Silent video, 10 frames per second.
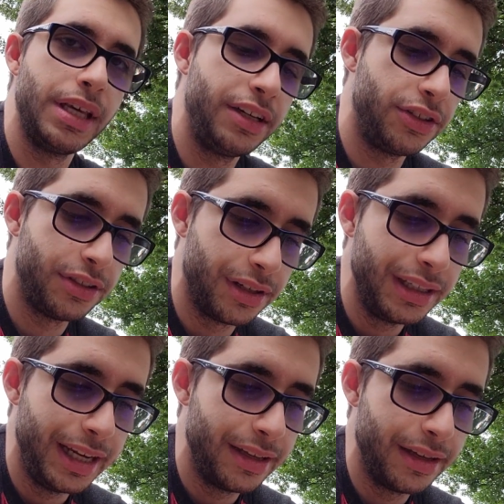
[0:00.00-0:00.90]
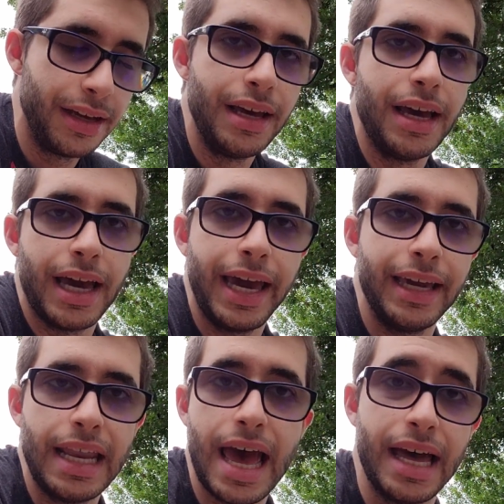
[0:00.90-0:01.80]
They could just delete it
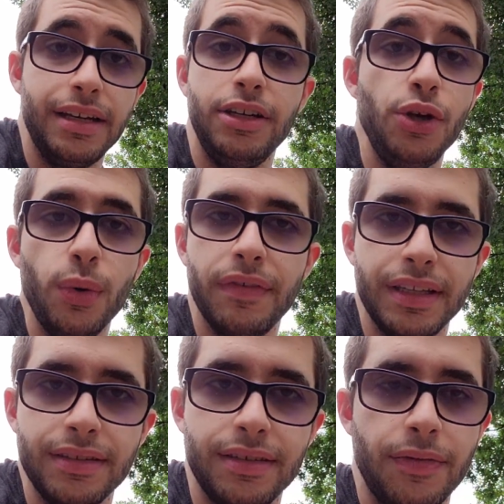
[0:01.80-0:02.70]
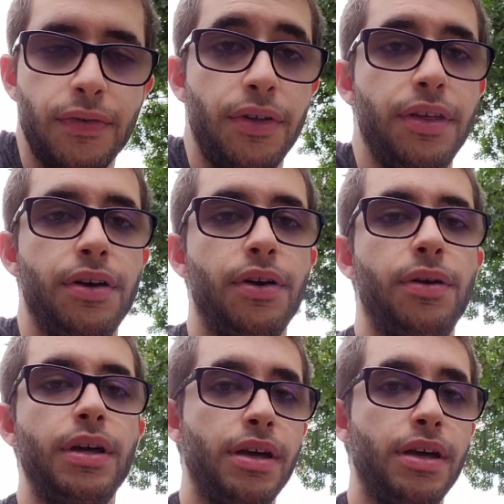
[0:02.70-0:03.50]
and add new events for the